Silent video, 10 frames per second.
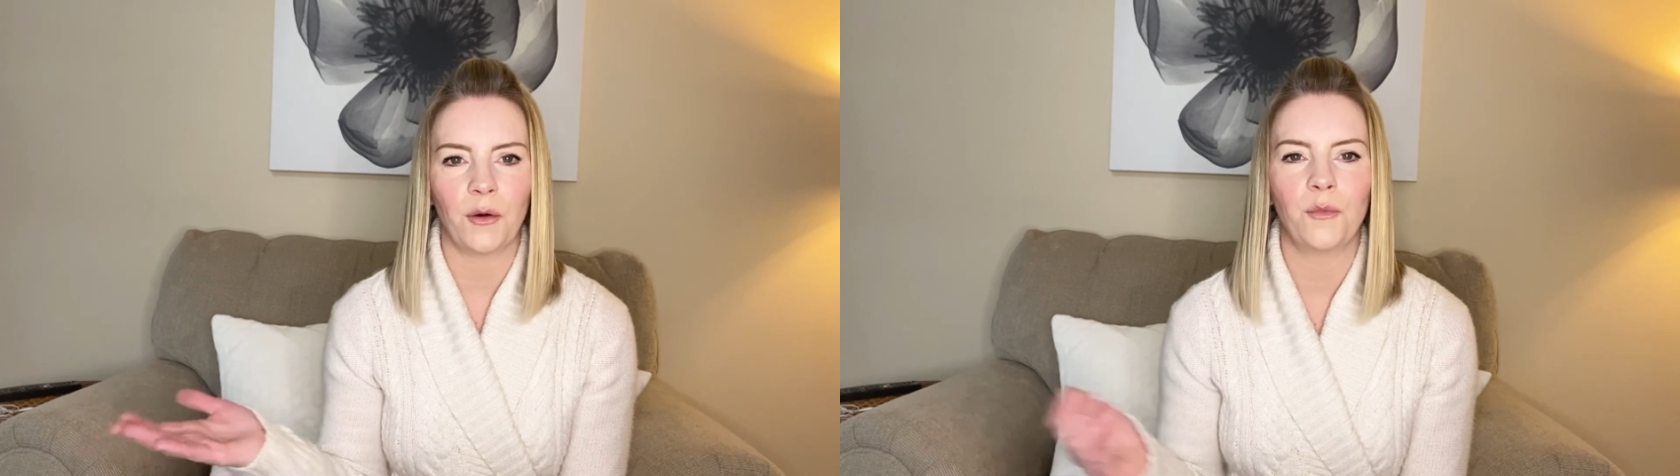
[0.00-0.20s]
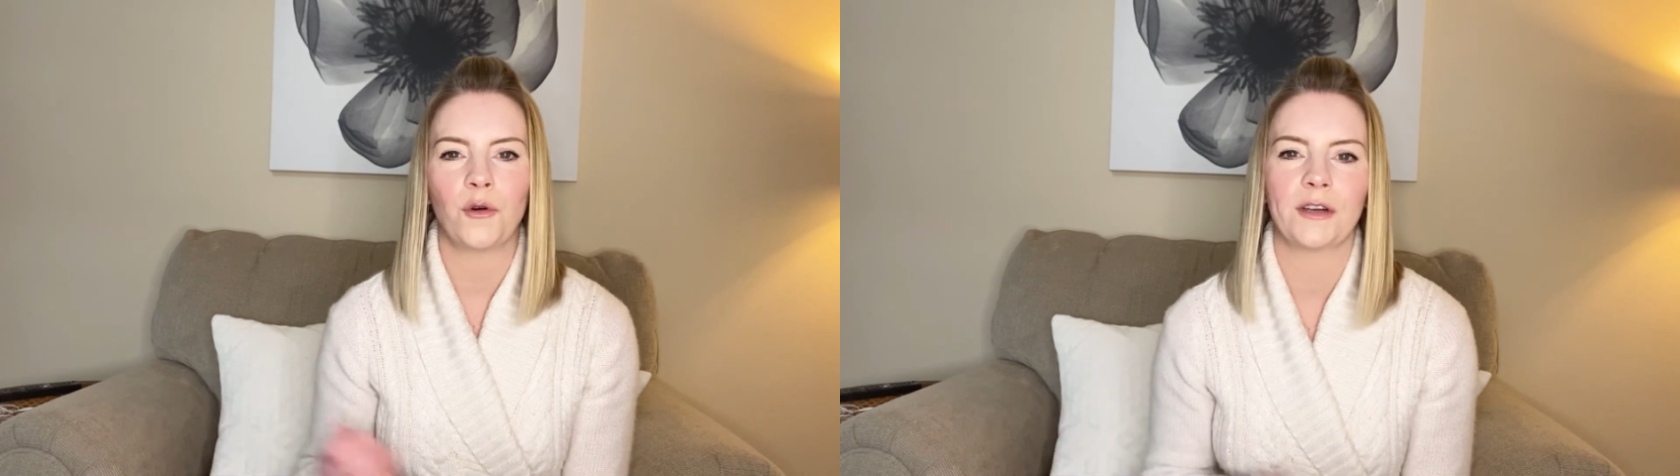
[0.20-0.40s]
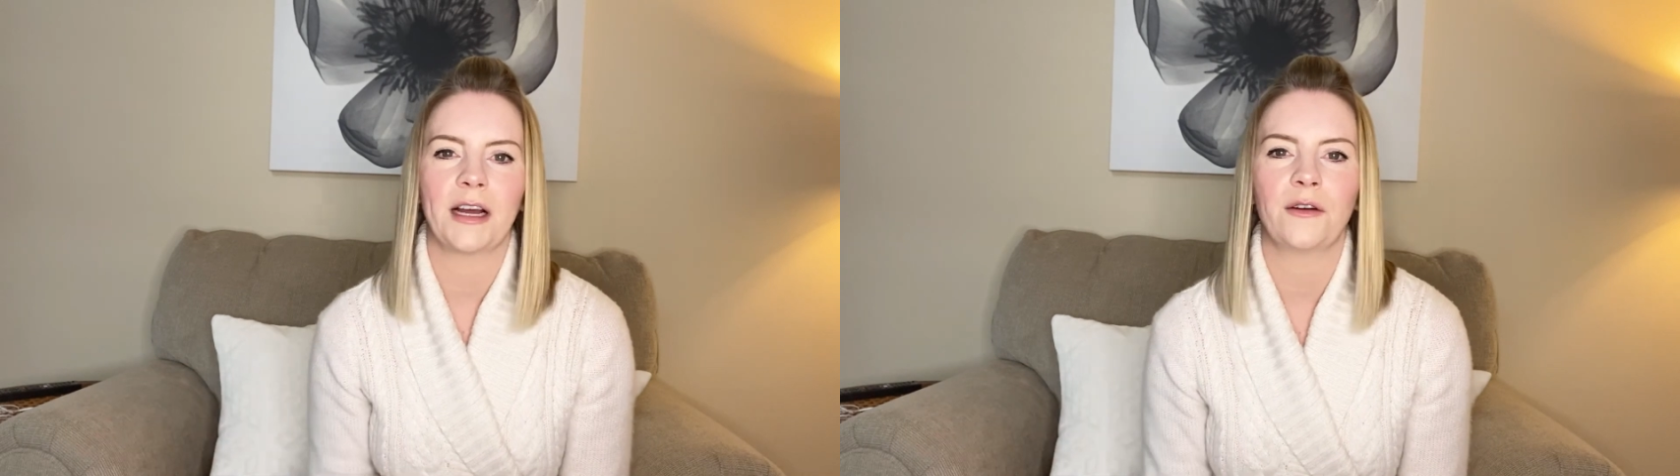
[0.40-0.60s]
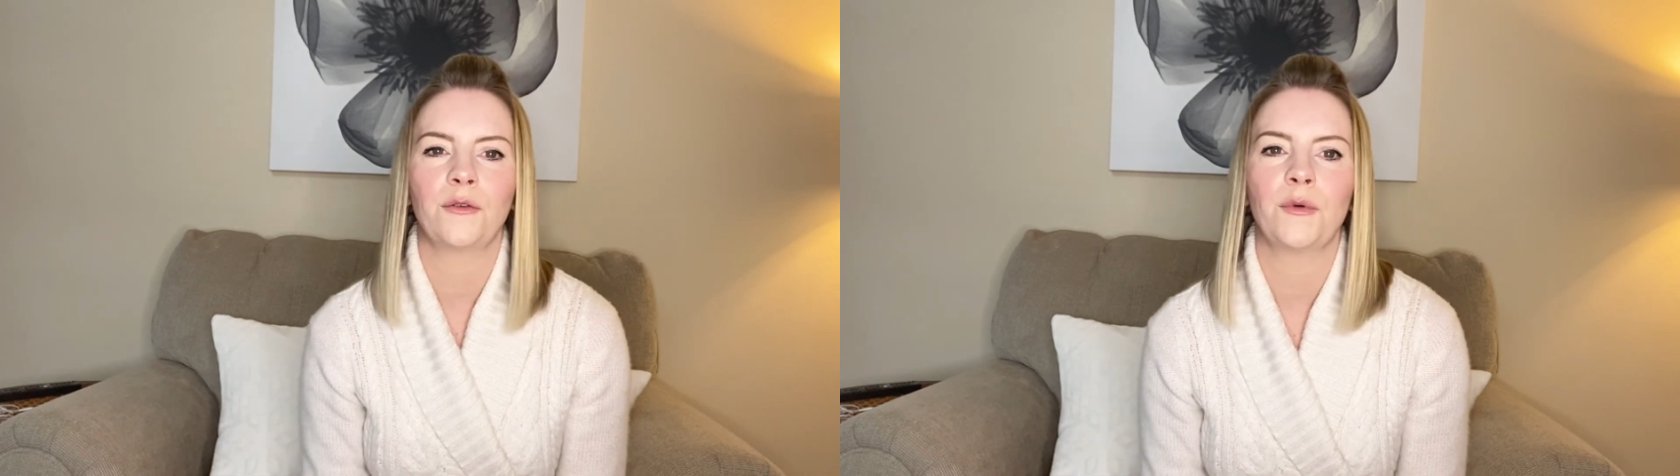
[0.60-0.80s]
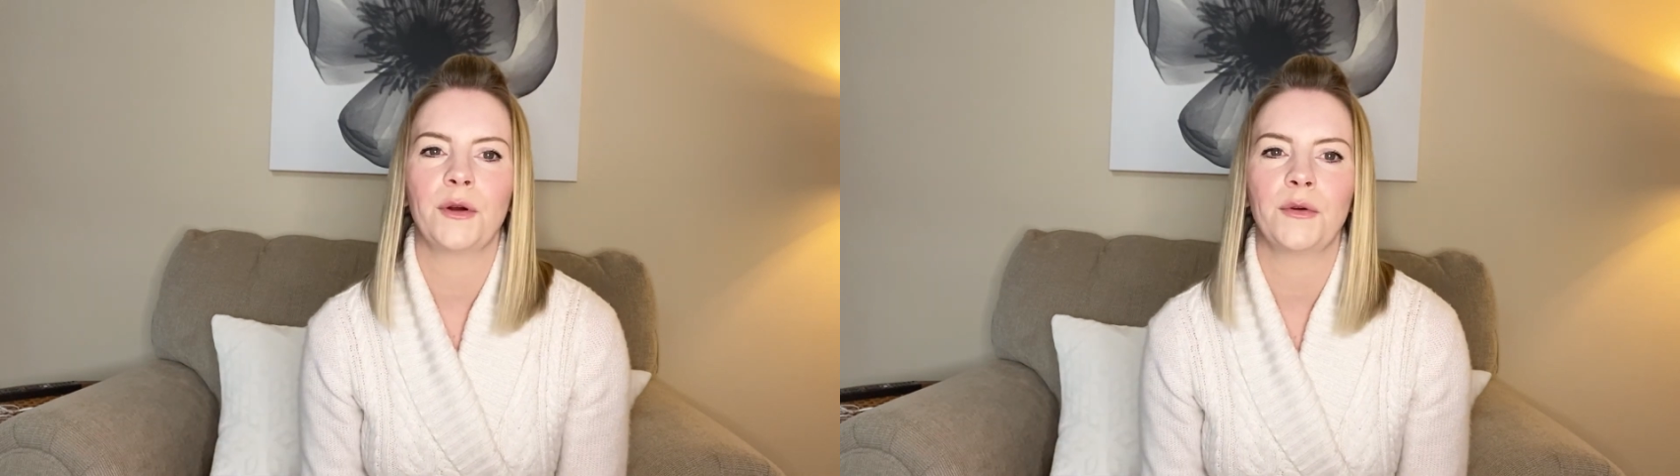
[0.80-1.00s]
more down a
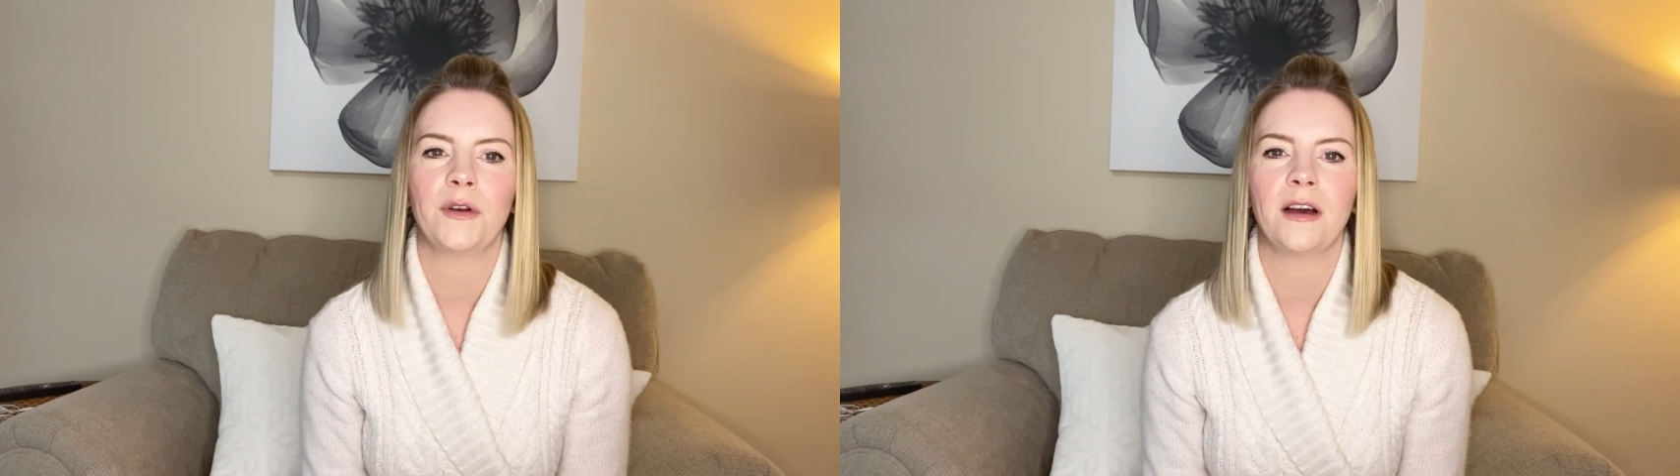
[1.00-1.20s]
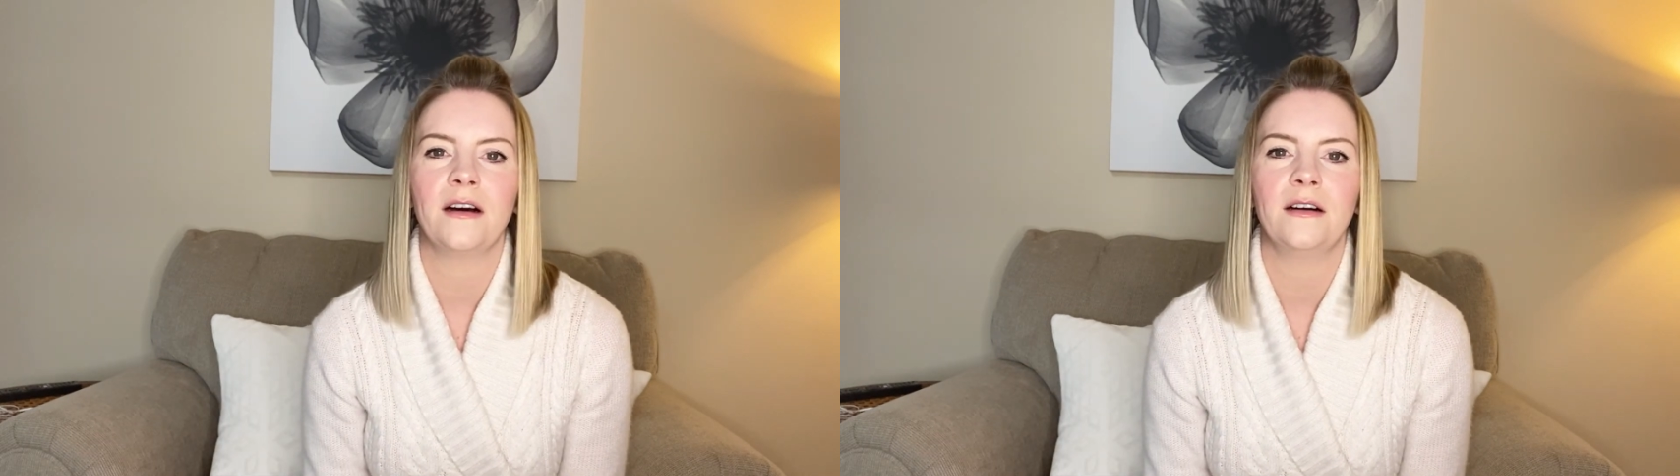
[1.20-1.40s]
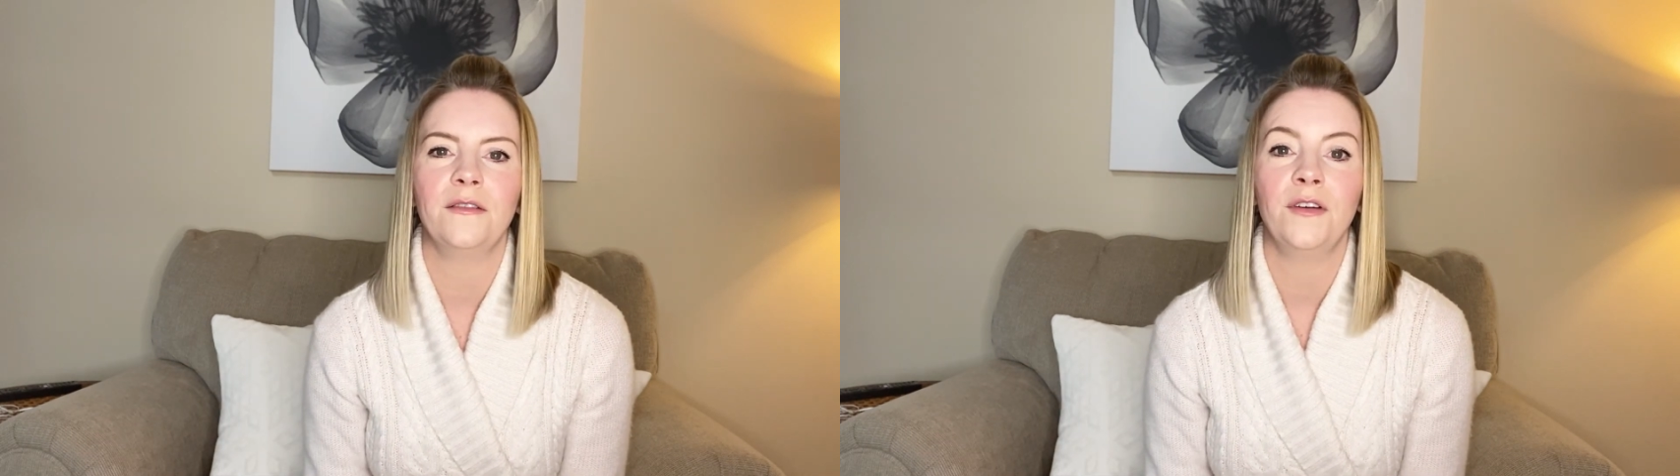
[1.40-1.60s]
road of